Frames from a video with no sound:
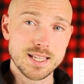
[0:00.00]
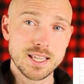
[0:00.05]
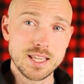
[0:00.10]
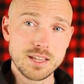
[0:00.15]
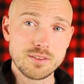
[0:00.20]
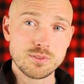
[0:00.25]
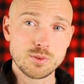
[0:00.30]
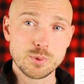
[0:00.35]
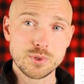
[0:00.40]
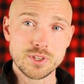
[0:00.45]

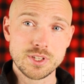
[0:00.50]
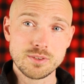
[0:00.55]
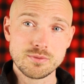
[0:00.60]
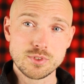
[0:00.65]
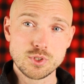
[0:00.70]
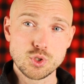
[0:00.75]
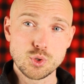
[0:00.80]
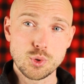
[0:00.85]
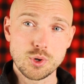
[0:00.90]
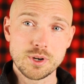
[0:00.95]
even with
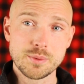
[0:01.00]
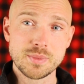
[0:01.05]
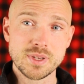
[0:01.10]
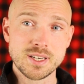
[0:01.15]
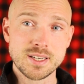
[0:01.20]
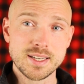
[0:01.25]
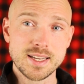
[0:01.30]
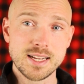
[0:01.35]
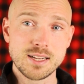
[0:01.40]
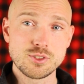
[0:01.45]
inventory
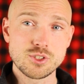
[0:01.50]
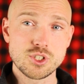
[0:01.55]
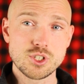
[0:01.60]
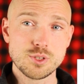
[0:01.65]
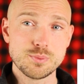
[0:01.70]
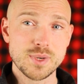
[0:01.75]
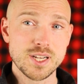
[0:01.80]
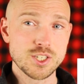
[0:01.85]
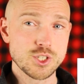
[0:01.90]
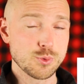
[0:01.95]
being down
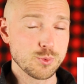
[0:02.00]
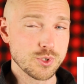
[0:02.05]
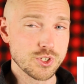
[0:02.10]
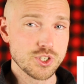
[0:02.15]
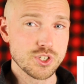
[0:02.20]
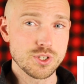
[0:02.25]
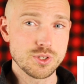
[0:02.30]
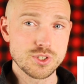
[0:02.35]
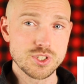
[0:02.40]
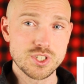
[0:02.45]
so much, we're
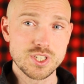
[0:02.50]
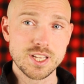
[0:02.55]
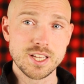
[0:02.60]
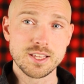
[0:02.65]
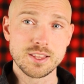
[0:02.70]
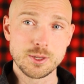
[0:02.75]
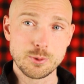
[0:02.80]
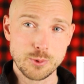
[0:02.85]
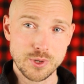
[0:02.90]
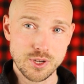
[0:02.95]
still
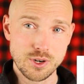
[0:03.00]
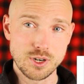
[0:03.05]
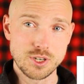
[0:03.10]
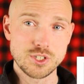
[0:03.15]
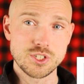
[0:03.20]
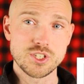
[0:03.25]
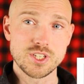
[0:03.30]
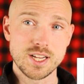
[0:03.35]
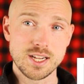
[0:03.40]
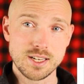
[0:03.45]
seeing that we
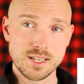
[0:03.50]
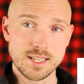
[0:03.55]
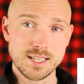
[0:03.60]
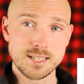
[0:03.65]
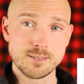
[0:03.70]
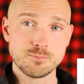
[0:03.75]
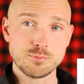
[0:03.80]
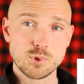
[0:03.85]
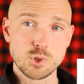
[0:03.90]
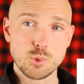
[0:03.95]
are
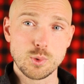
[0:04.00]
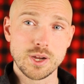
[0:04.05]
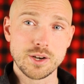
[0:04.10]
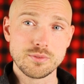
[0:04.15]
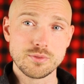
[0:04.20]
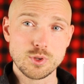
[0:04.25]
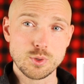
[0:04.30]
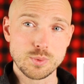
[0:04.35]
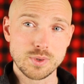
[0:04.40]
selling quite a few